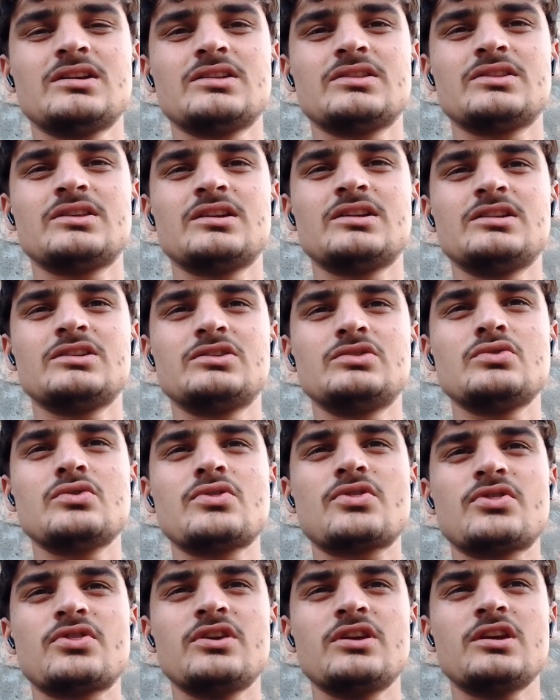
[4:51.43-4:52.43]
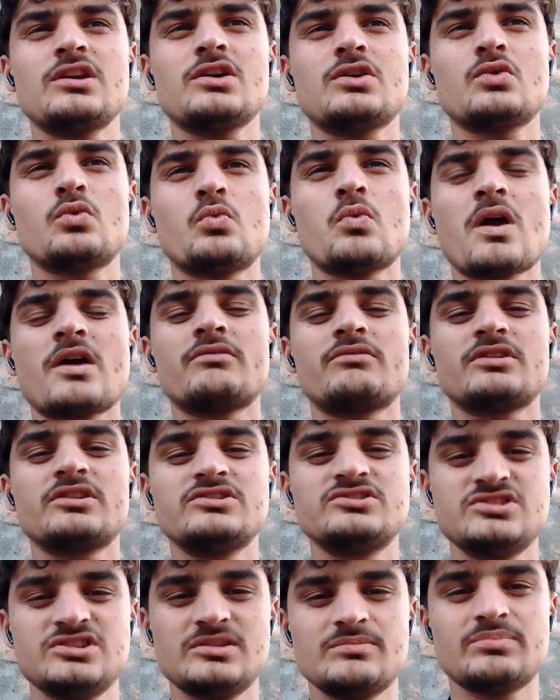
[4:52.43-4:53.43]
then you think very
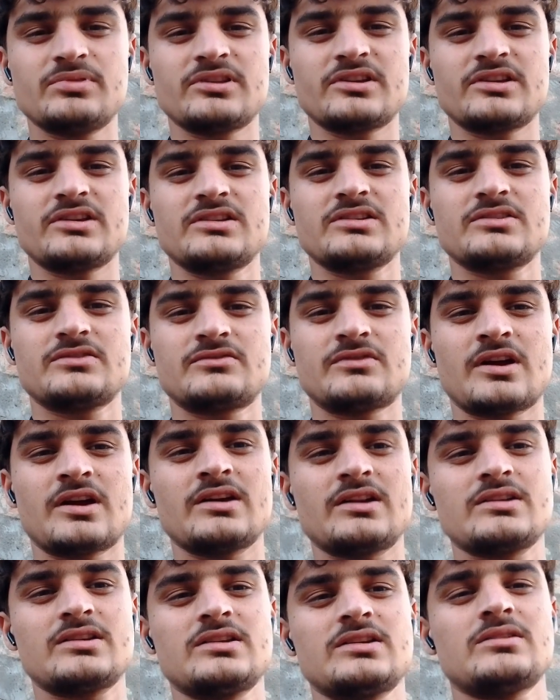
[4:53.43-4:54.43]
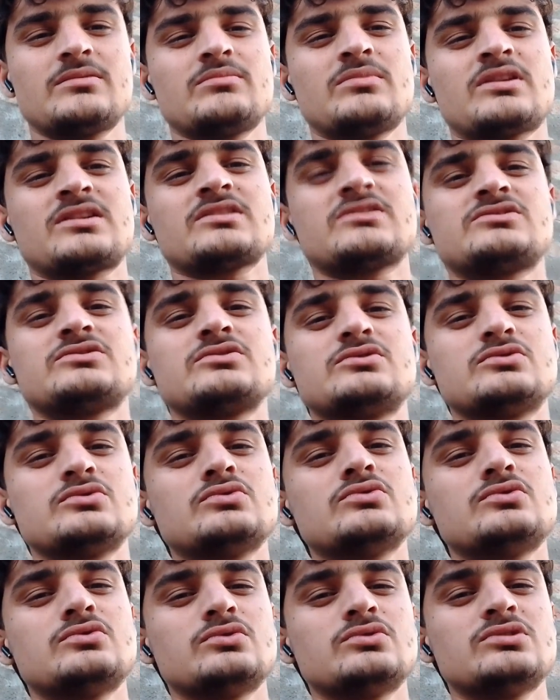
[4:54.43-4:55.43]
deeply, right? Because you
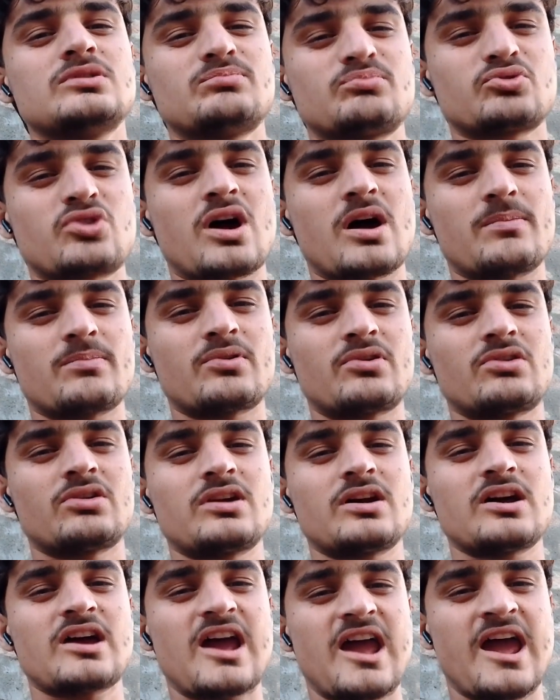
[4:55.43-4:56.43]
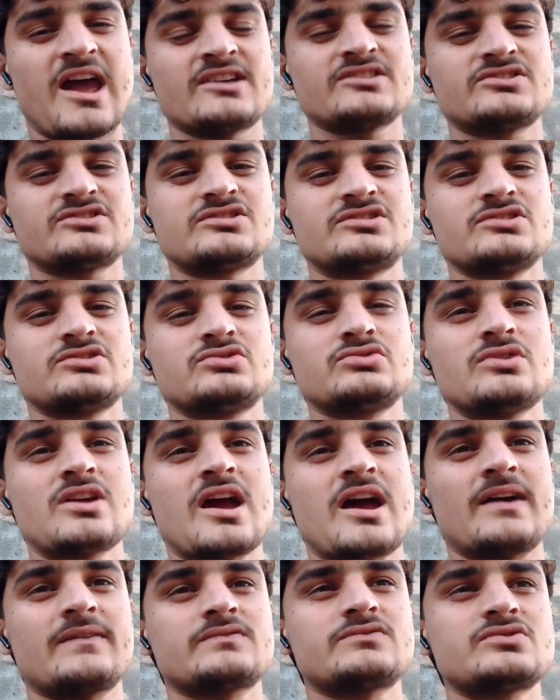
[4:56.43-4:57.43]
don't know the proper answer. So you
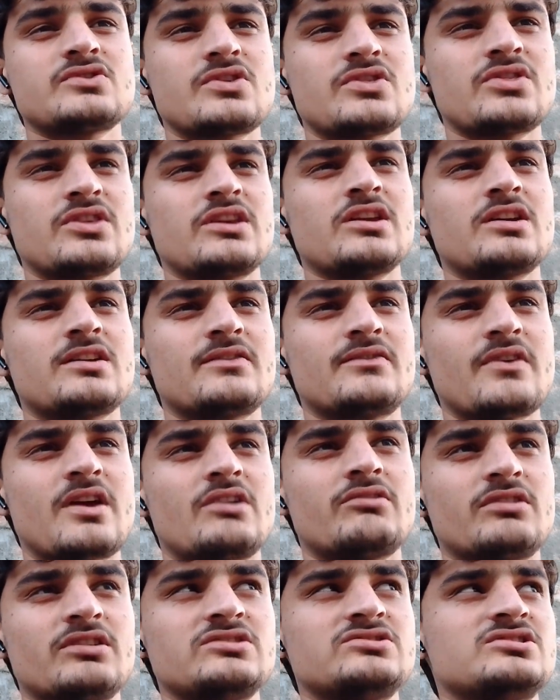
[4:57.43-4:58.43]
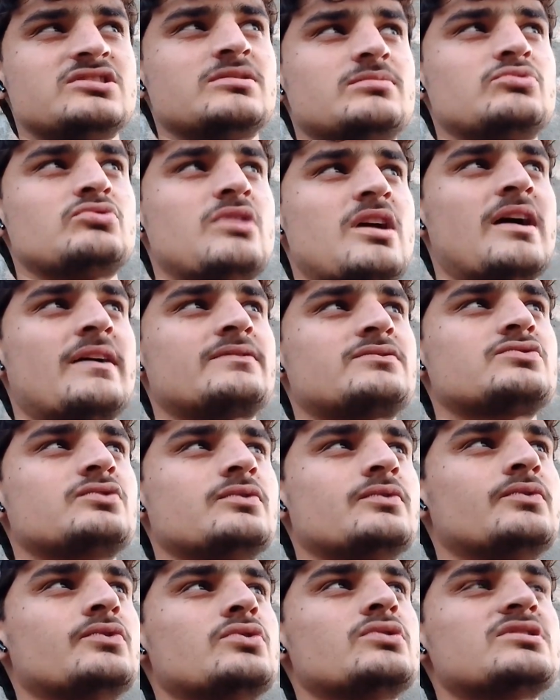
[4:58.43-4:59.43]
have to think very deep. You have to
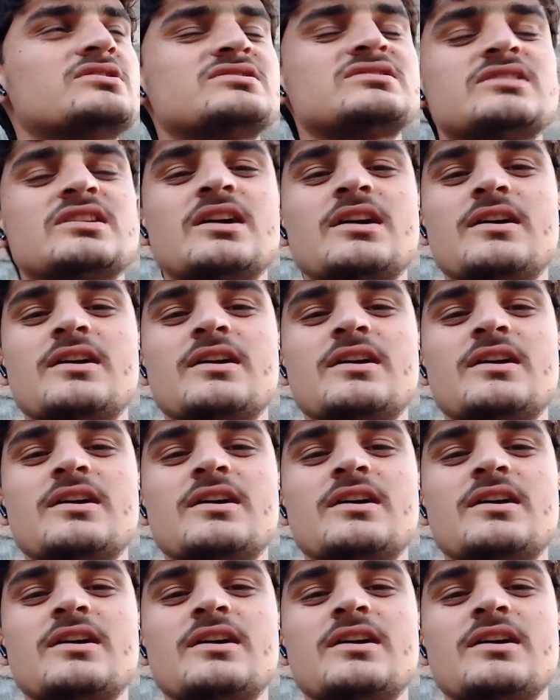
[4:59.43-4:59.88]
focus